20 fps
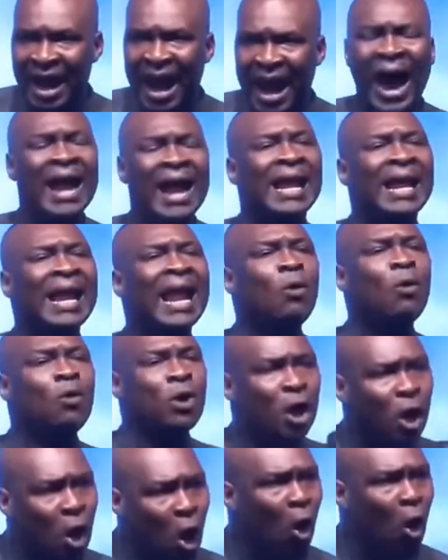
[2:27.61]
Allow
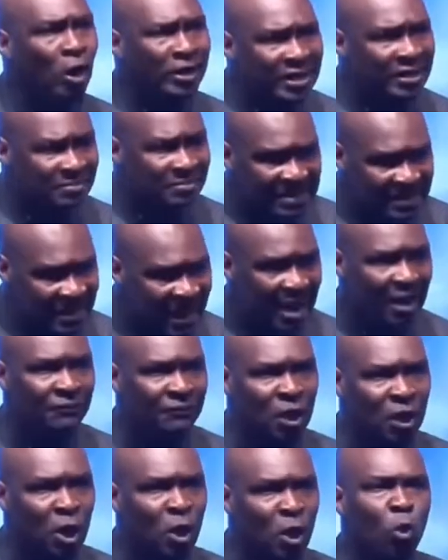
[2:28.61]
God
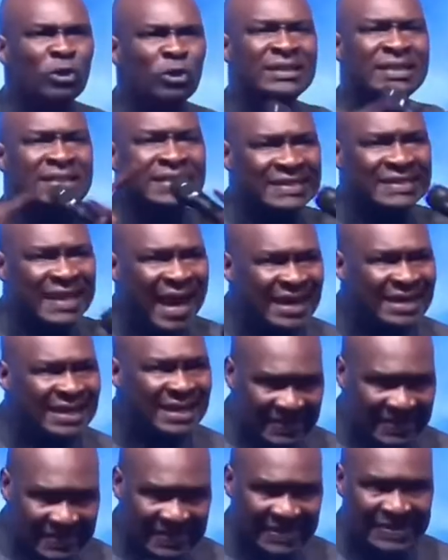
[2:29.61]
Himself, who designed
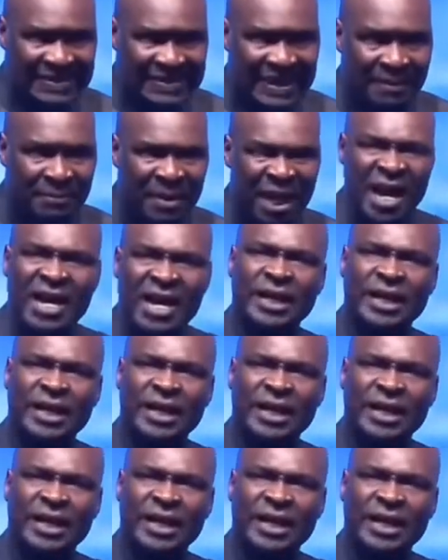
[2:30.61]
the system,